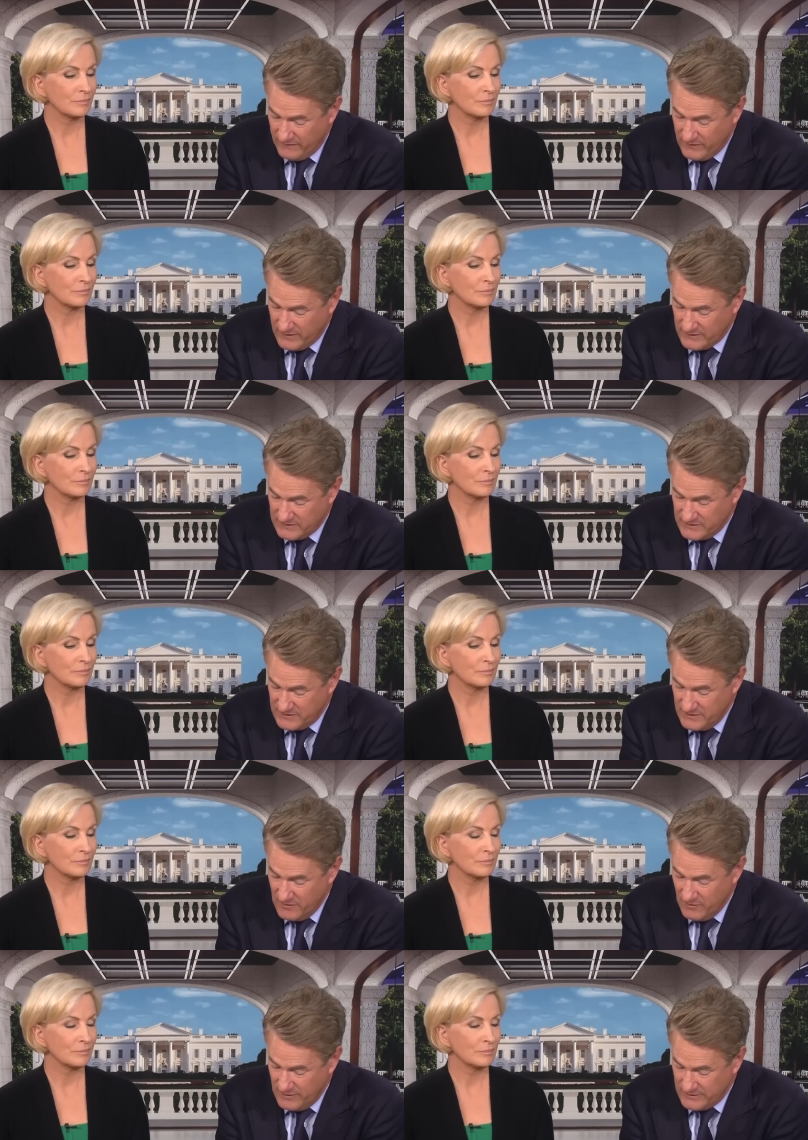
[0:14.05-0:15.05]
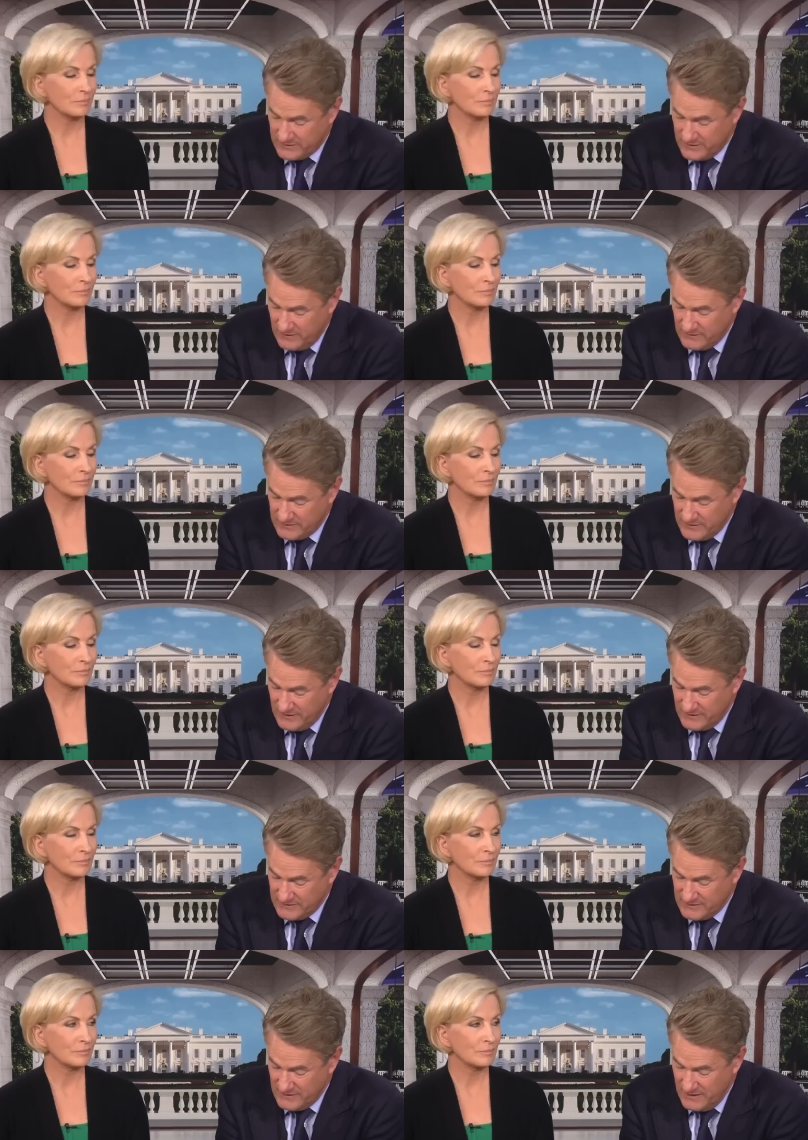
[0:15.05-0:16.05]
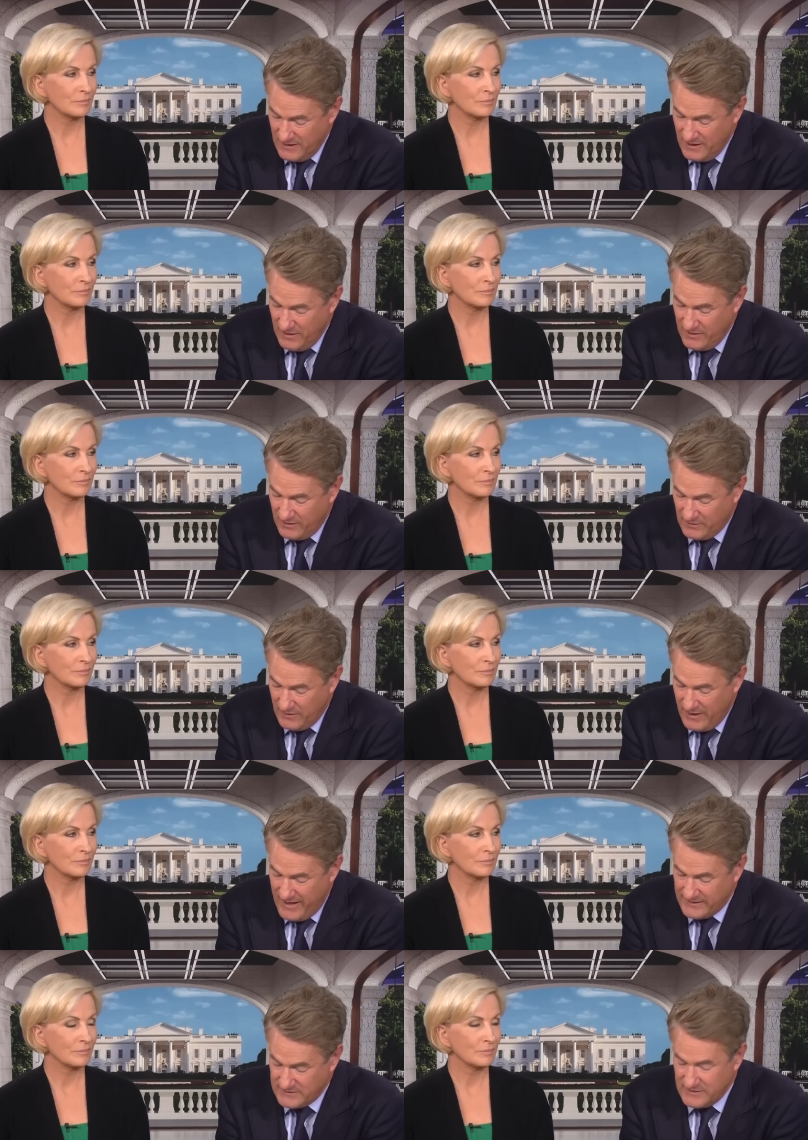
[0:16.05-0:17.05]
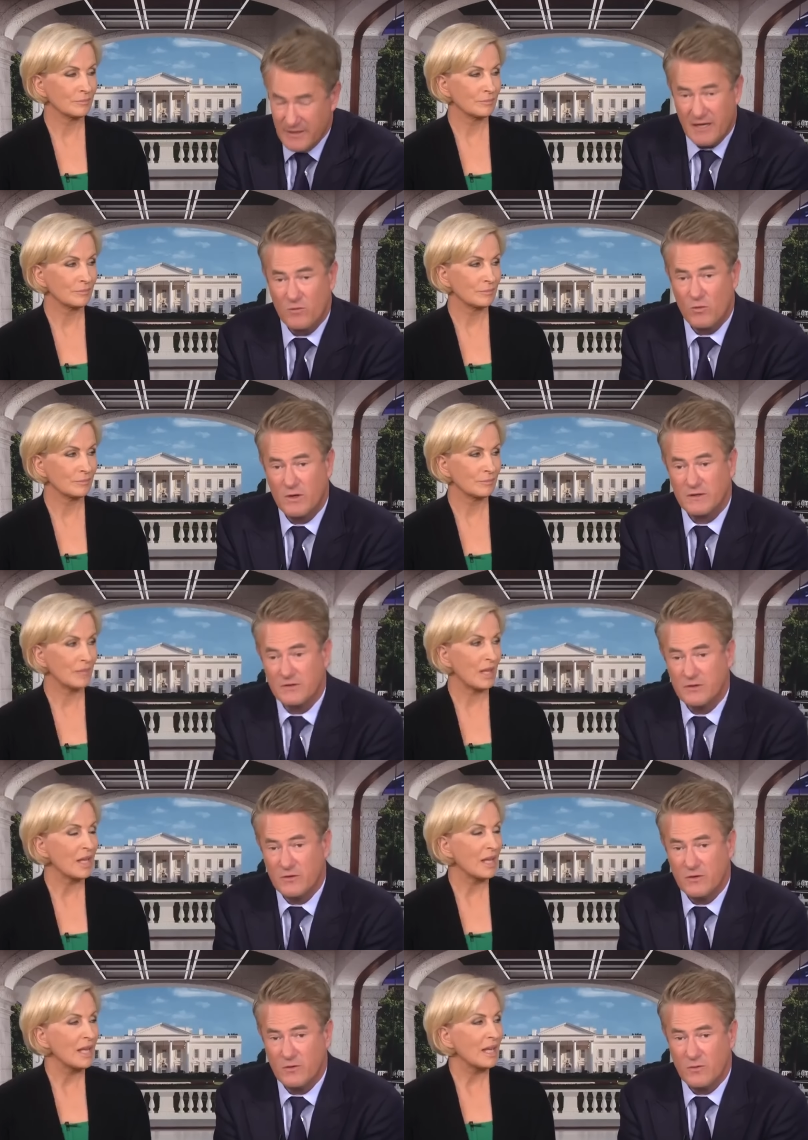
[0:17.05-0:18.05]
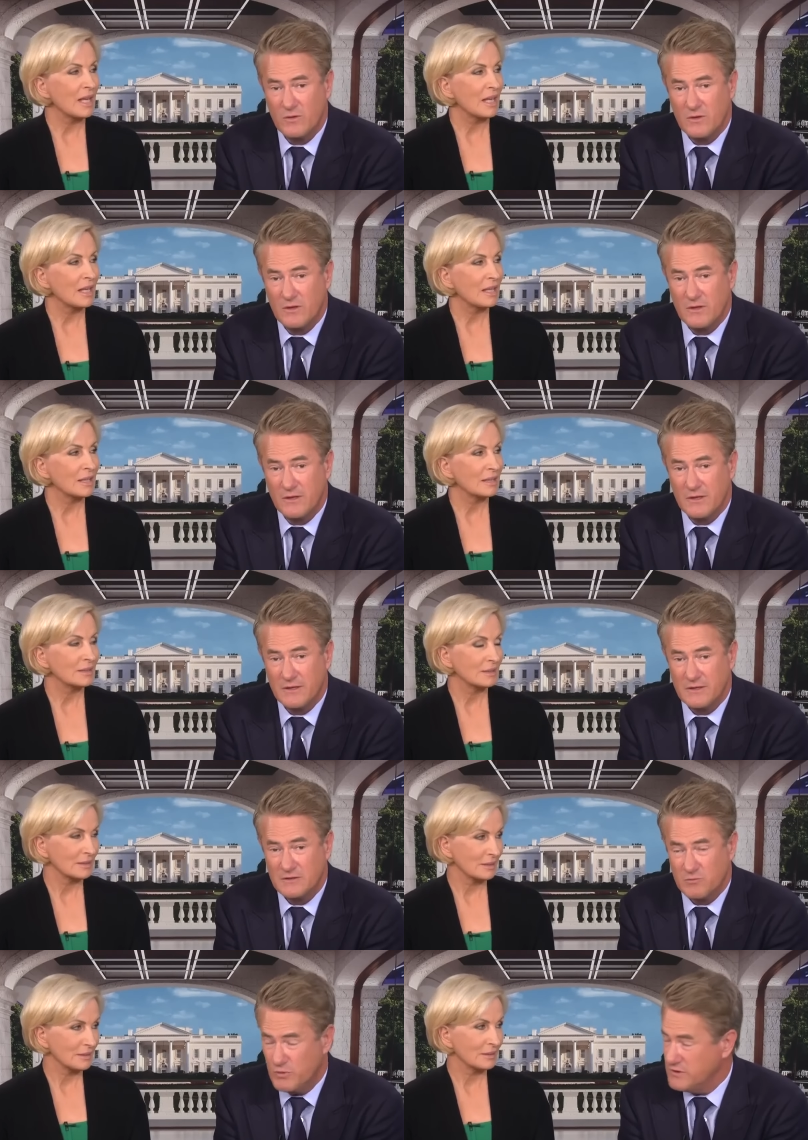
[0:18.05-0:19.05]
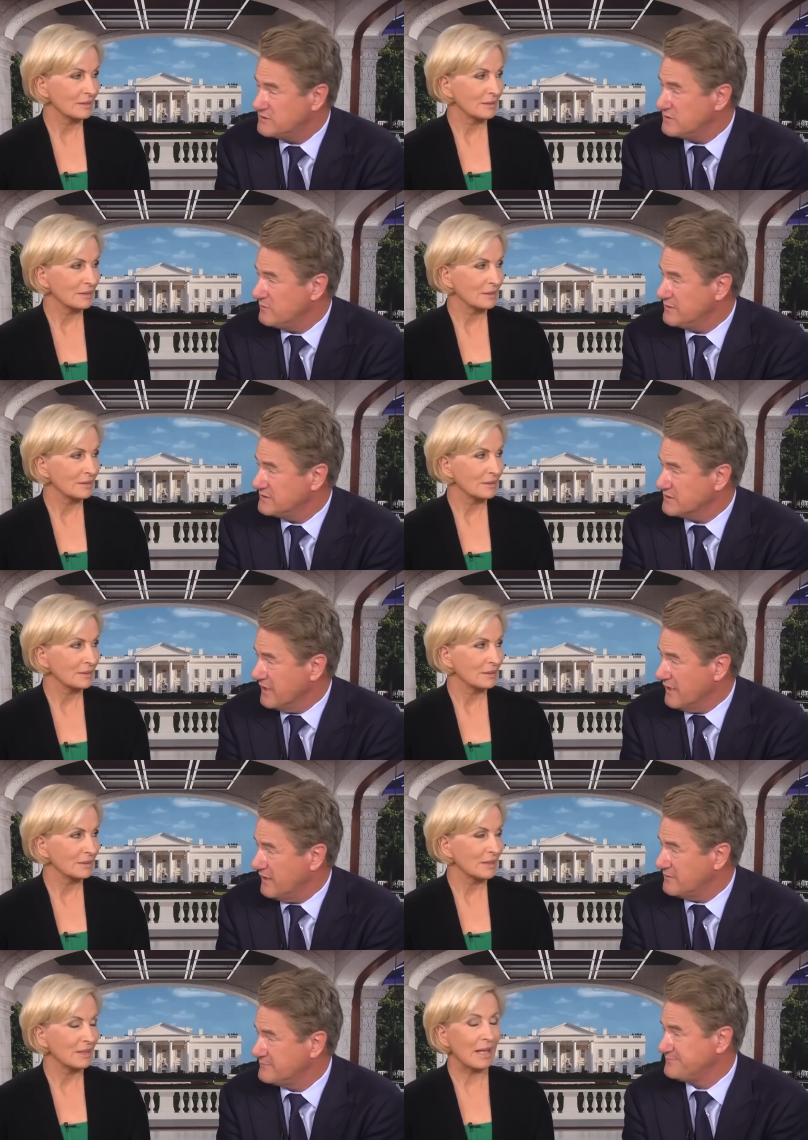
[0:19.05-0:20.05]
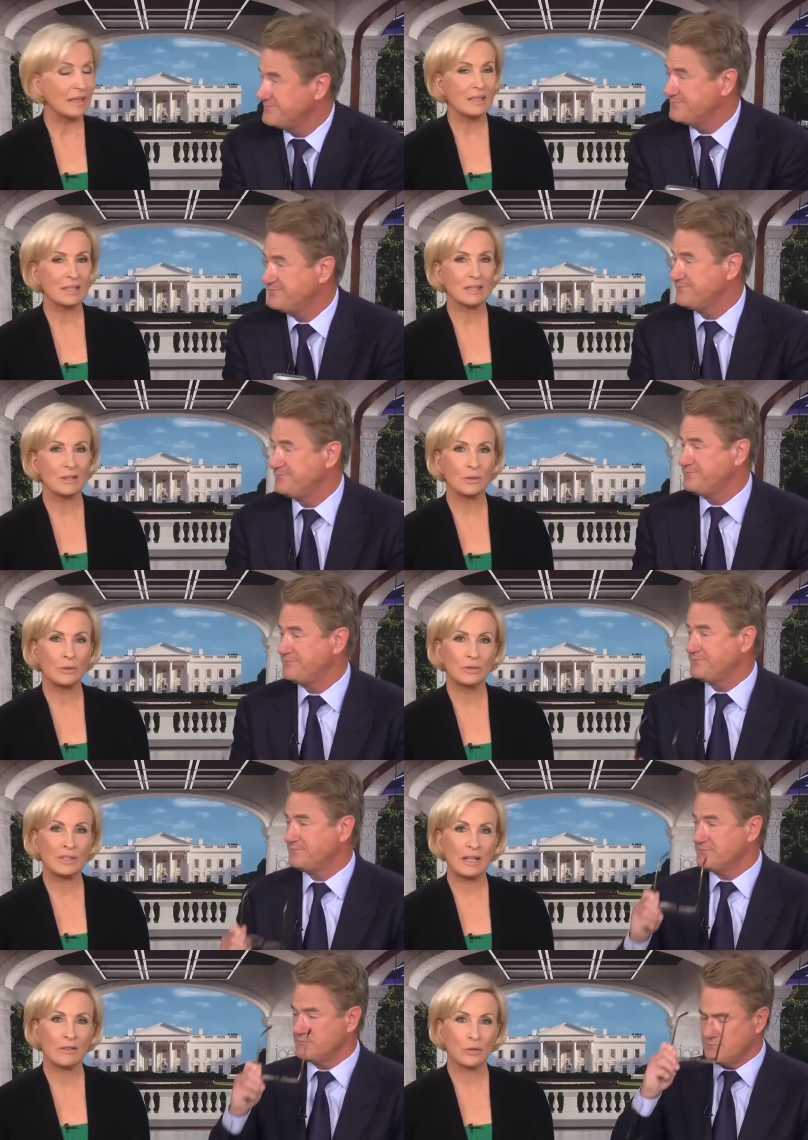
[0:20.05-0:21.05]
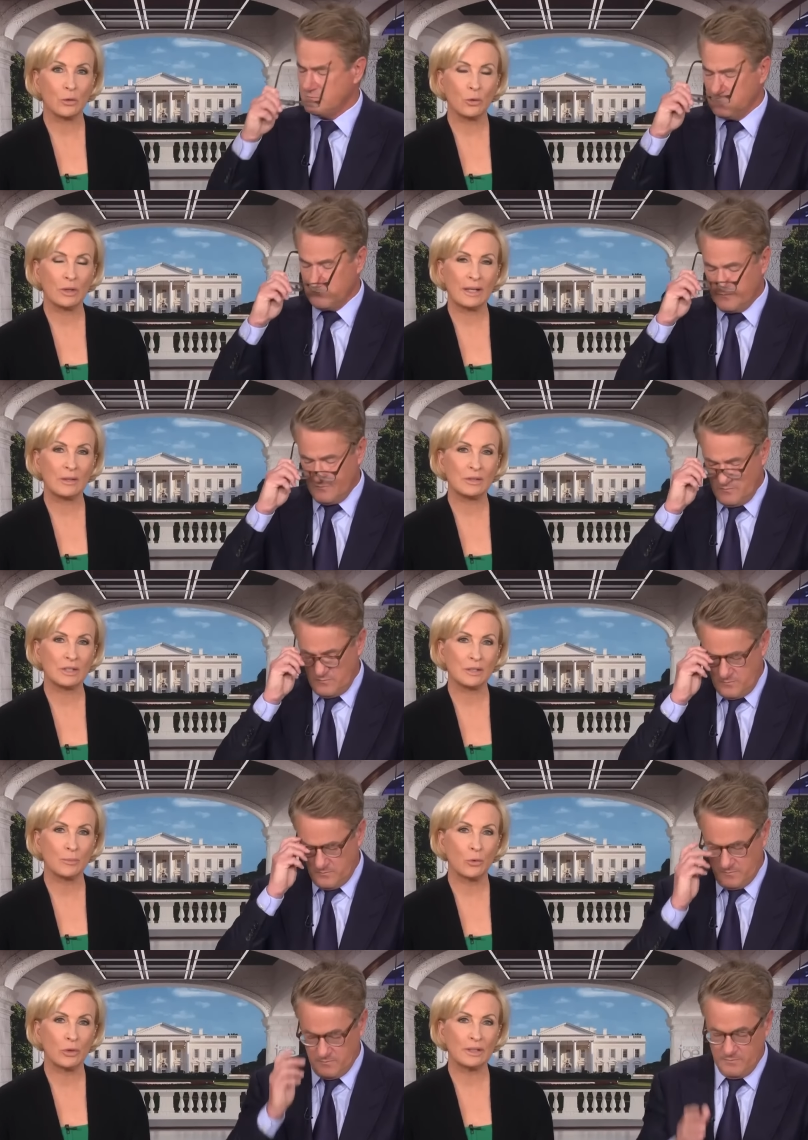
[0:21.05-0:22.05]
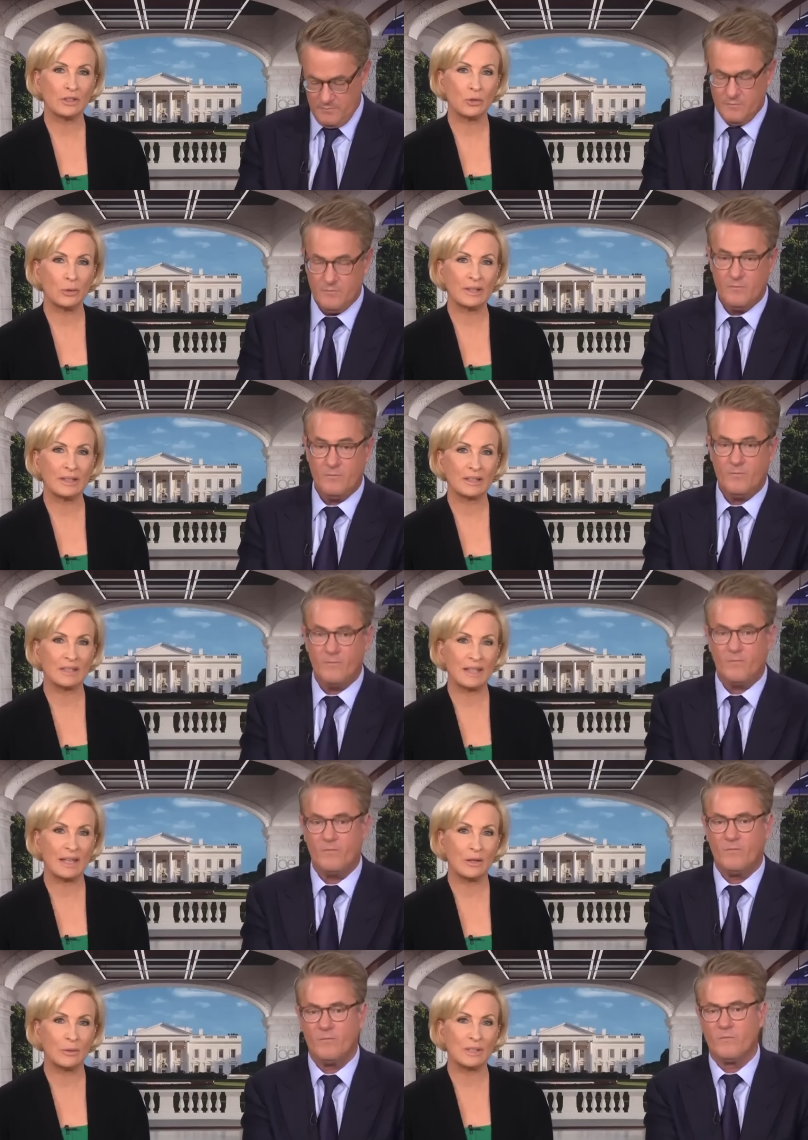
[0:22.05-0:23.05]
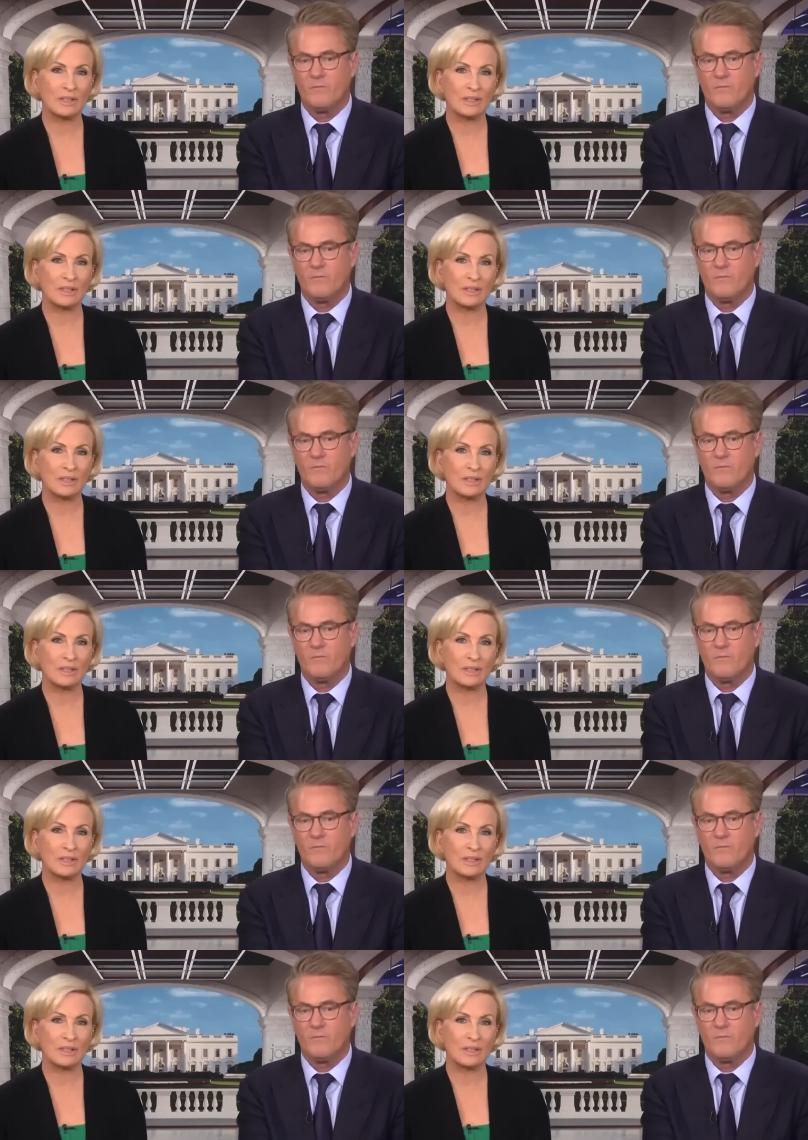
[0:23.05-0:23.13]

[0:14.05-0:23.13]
Speaker 1: to consider a jail sentence the last thing I want to do is put you in jail.
Speaker 2: That's the news out of the courthouse this morning. Joining us now is